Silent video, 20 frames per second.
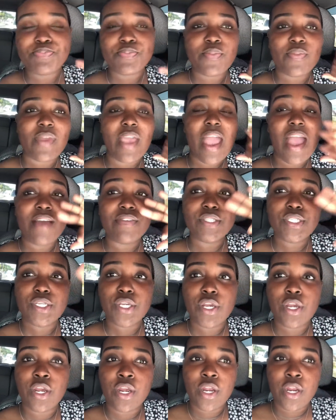
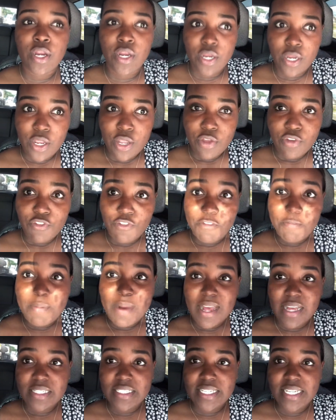after you've
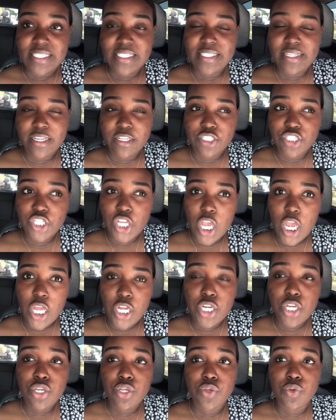passed that
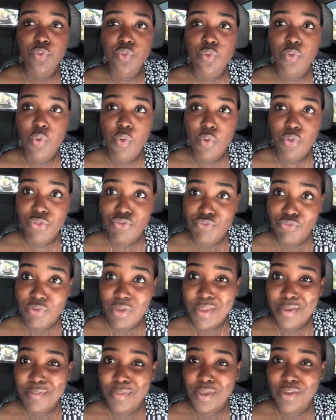section, you go through
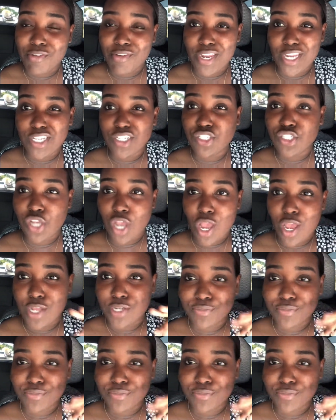immigration.